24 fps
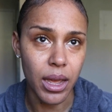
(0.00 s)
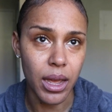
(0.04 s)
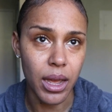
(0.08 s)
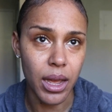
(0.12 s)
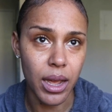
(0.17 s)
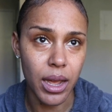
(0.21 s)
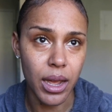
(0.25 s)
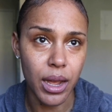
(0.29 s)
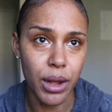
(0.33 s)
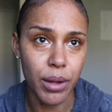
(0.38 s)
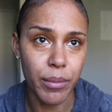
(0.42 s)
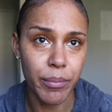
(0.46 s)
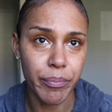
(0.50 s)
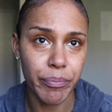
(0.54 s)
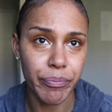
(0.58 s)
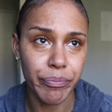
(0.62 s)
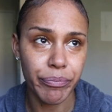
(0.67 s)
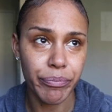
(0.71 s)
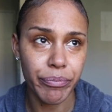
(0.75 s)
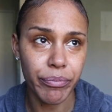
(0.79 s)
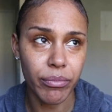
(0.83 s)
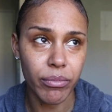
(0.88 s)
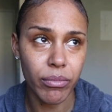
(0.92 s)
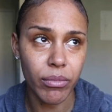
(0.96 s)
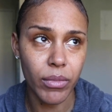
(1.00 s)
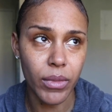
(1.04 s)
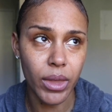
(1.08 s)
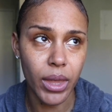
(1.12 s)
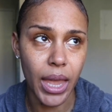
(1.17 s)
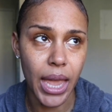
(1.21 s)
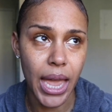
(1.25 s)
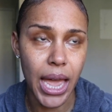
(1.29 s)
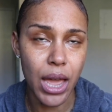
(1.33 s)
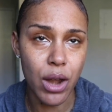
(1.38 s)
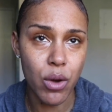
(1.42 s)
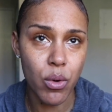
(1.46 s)

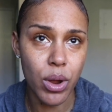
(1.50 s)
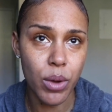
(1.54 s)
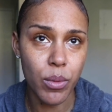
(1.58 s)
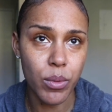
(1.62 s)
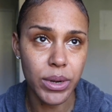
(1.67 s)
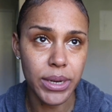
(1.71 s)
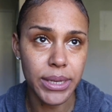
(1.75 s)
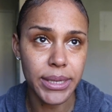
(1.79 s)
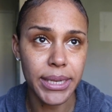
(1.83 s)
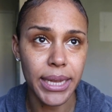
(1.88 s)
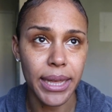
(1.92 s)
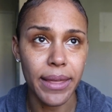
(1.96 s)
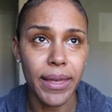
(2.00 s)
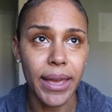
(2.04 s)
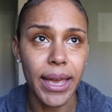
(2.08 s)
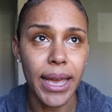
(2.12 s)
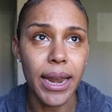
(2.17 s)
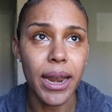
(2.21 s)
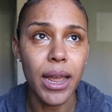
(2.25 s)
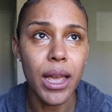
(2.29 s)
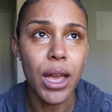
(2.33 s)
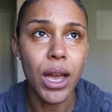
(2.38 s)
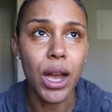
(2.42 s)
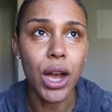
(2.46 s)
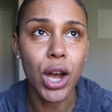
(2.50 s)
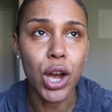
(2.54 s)
how do I want to say that,